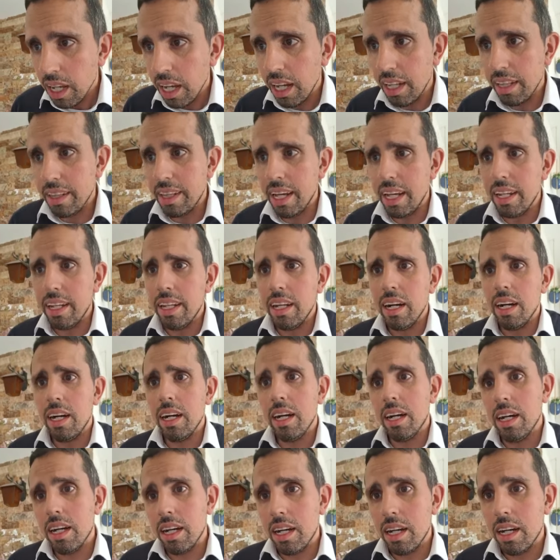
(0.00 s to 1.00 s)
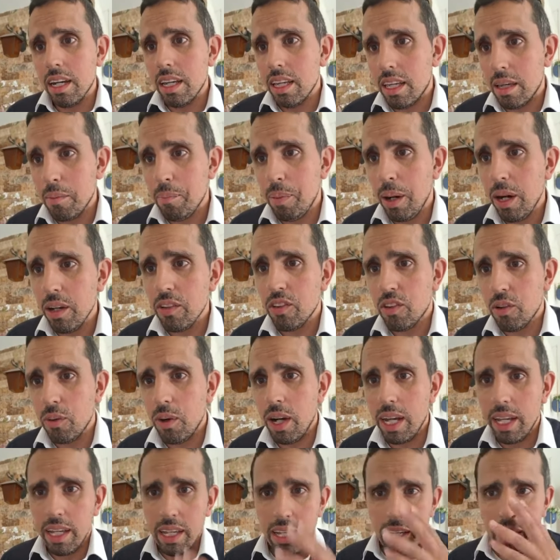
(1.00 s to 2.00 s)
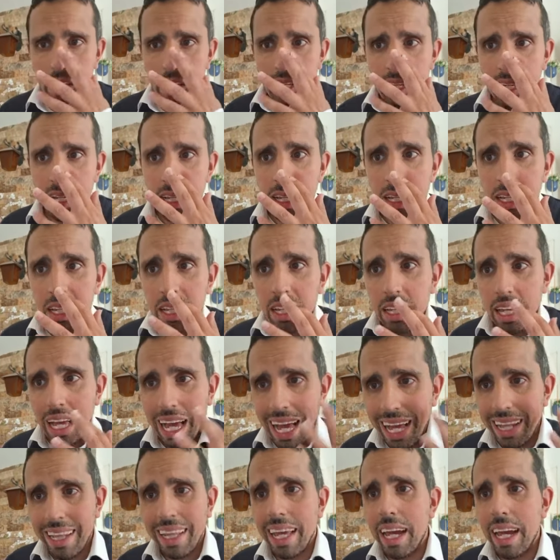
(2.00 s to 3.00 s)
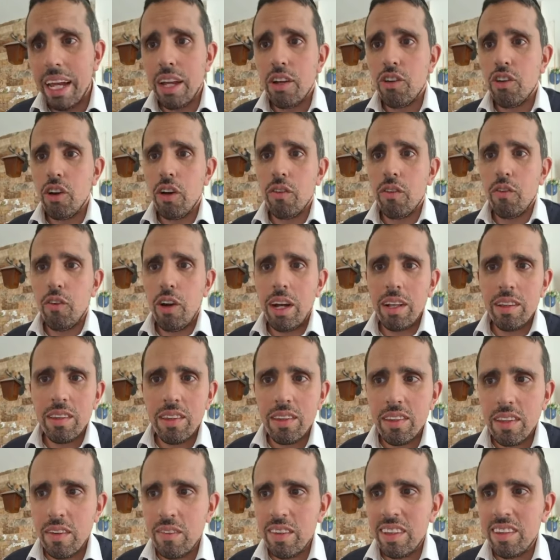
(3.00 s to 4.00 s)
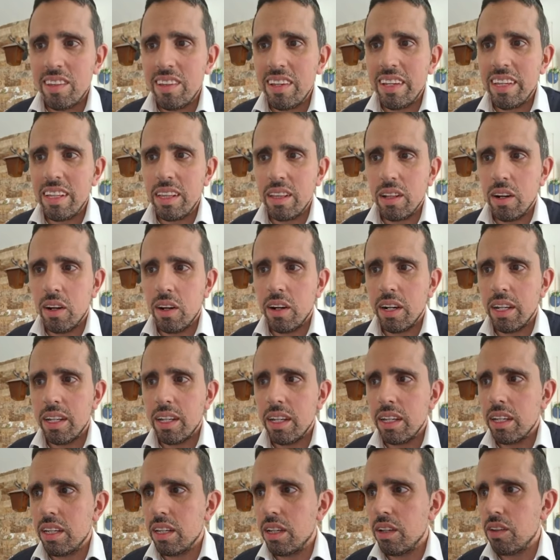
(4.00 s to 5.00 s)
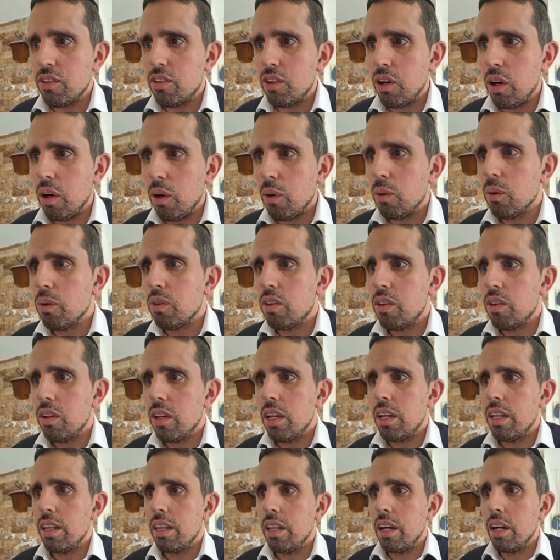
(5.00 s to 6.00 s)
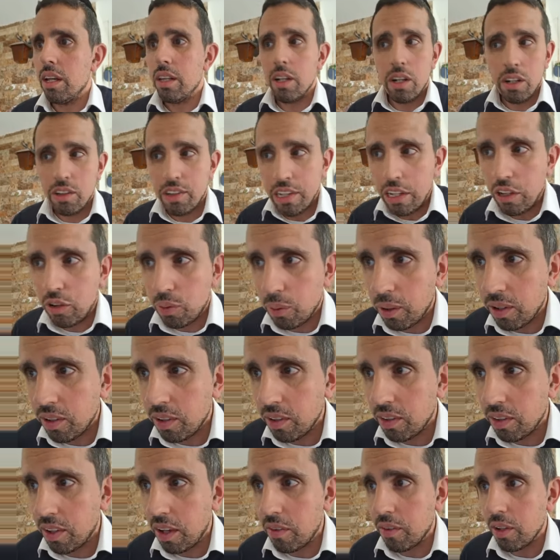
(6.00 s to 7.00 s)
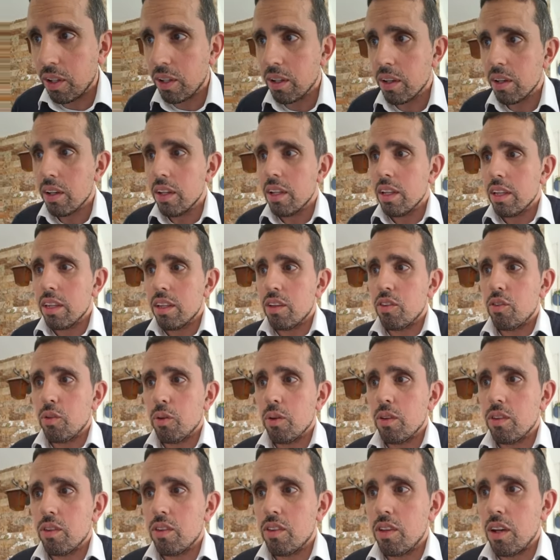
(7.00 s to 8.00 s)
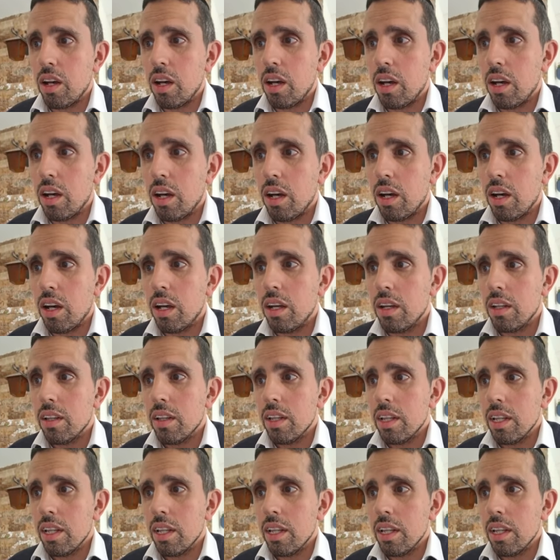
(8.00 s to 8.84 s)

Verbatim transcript: And then he passed away at the age of around 79 years old in uh, 1927. This was uh,